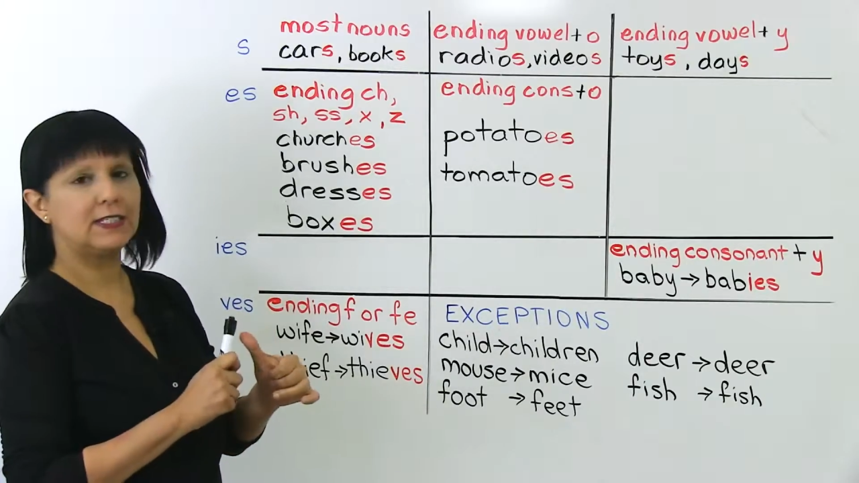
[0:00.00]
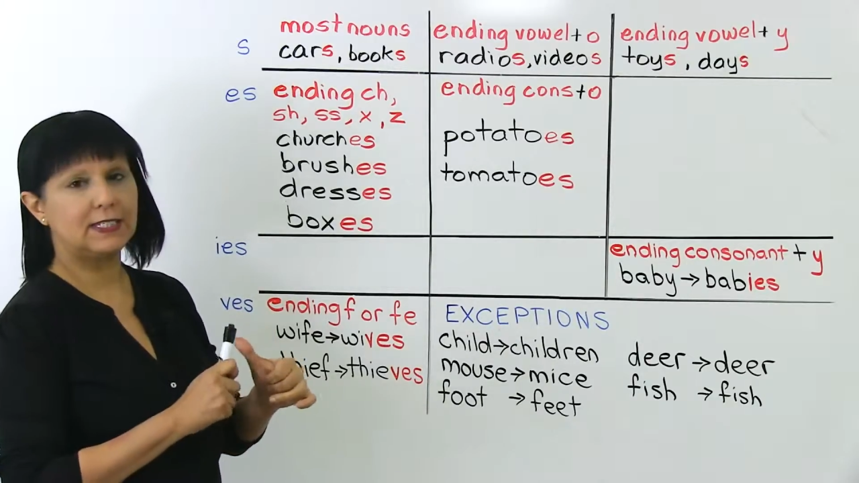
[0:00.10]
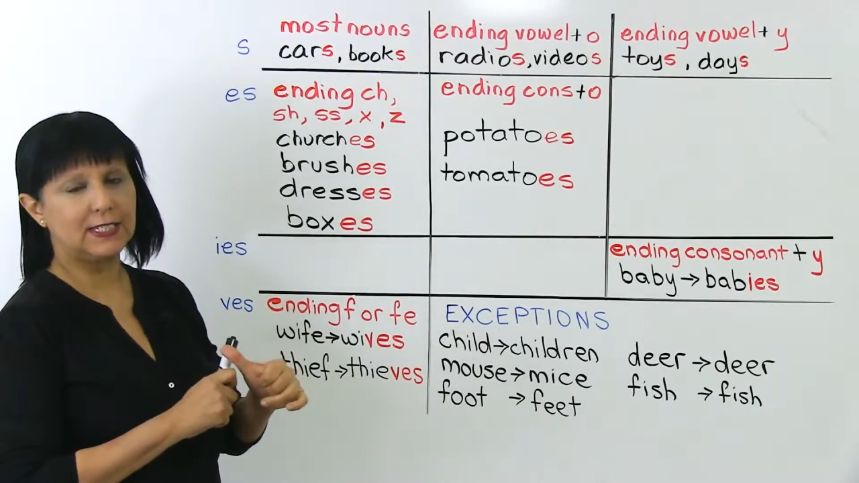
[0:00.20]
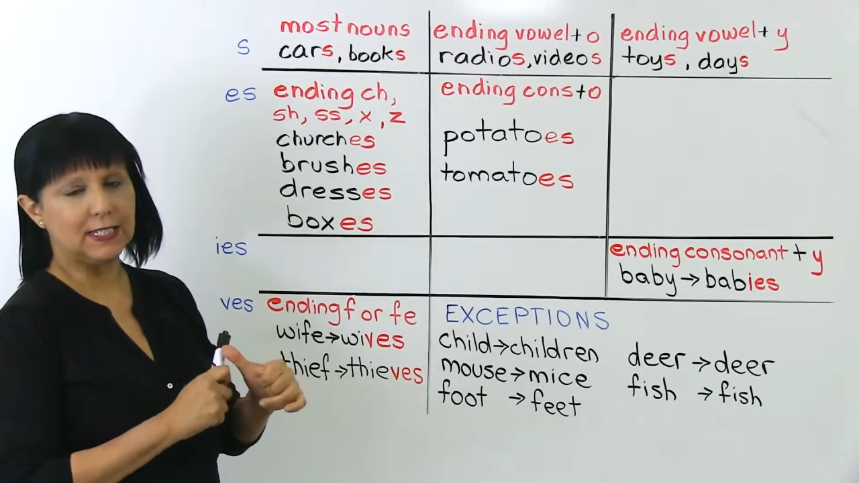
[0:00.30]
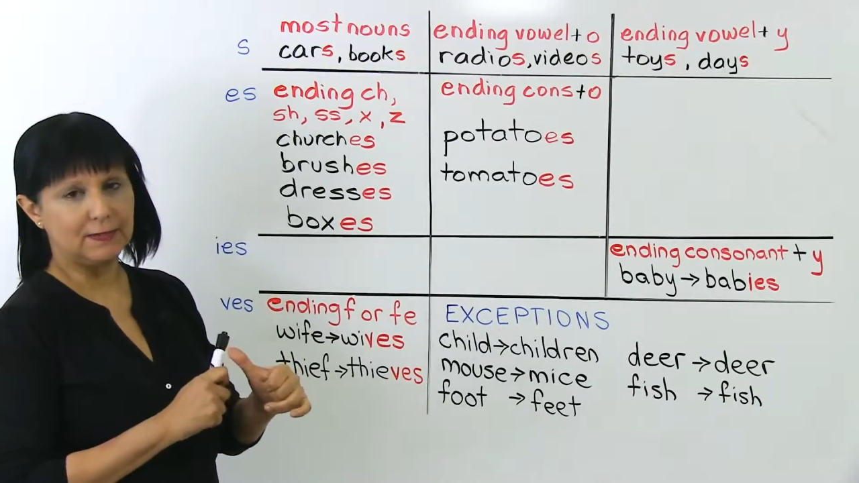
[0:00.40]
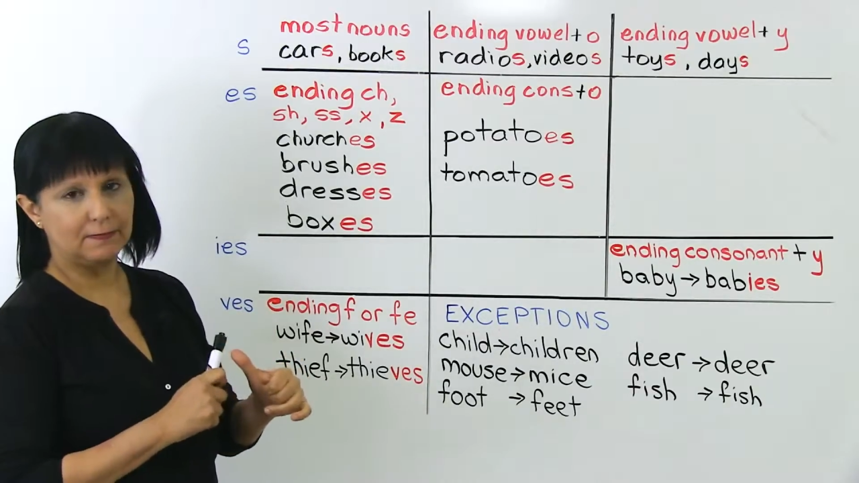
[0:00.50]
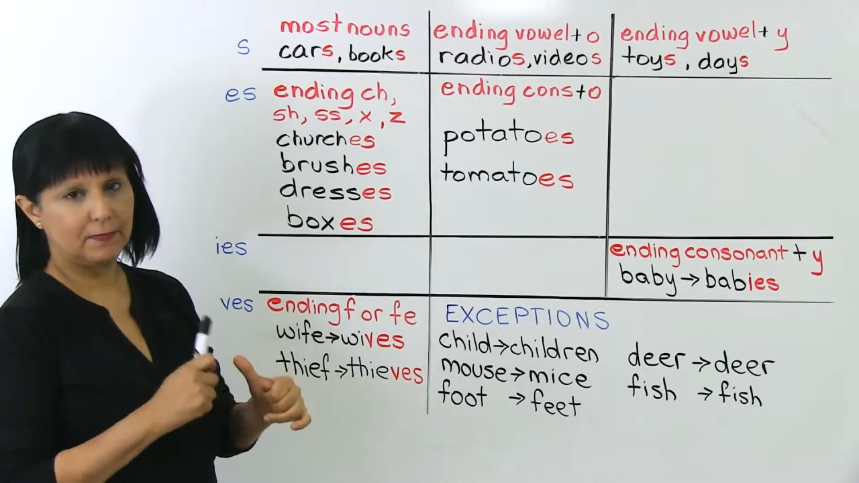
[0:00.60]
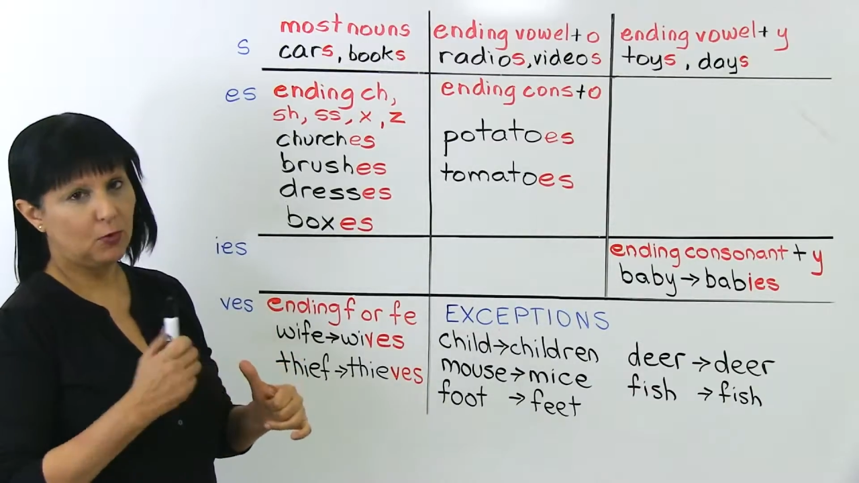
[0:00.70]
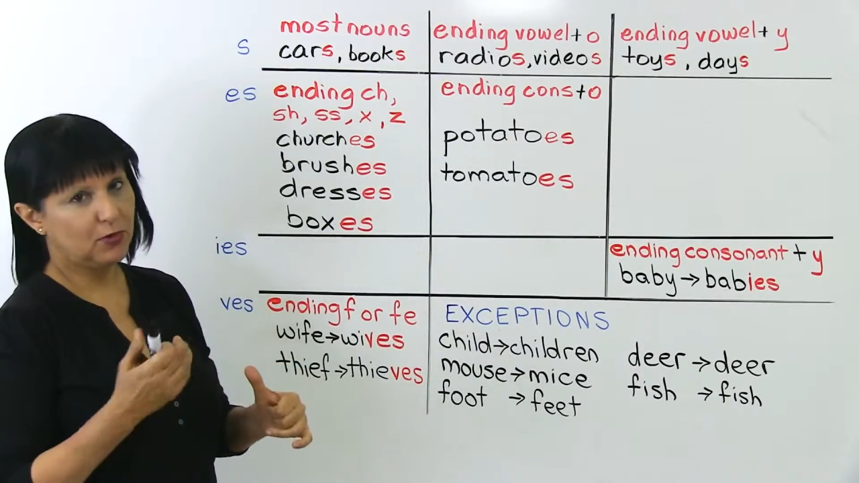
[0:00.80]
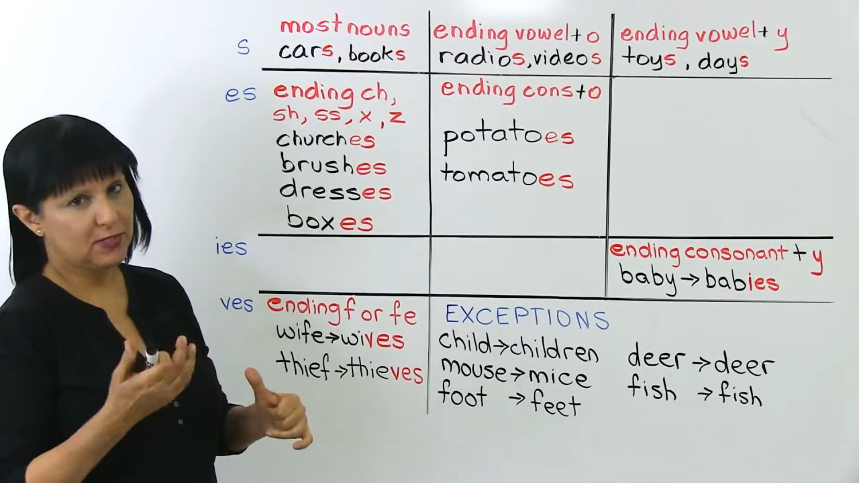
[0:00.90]
Z,
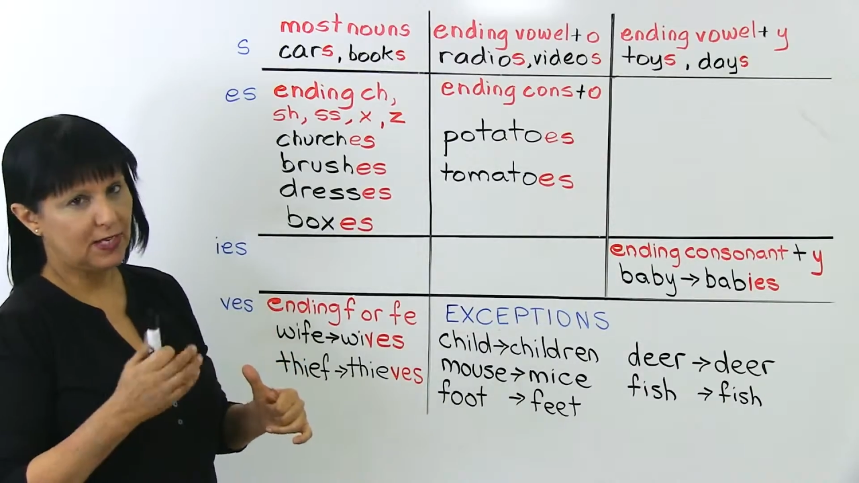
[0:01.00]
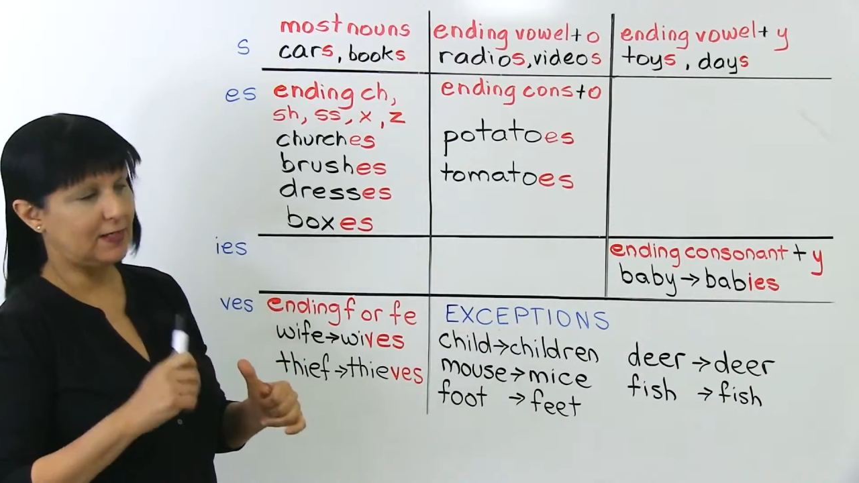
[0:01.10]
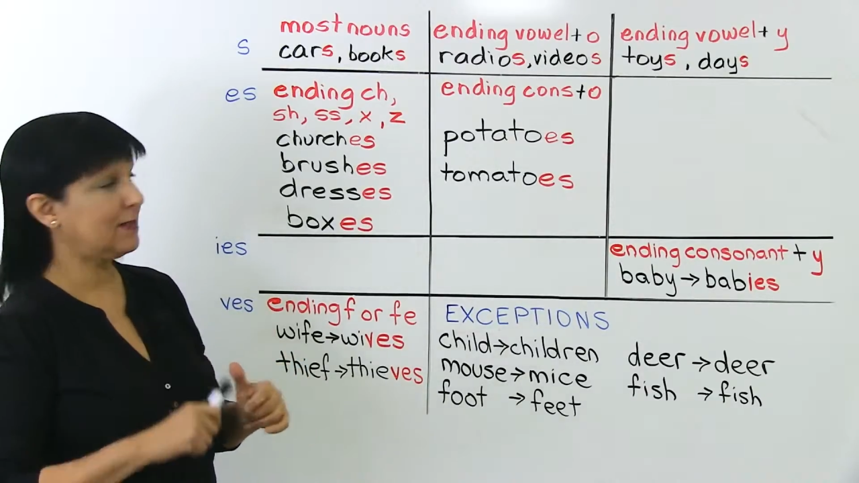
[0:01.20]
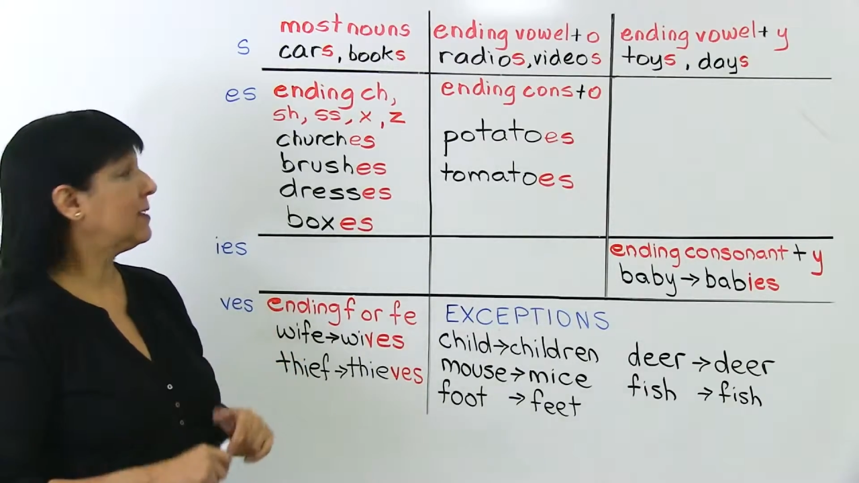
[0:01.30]
or Z.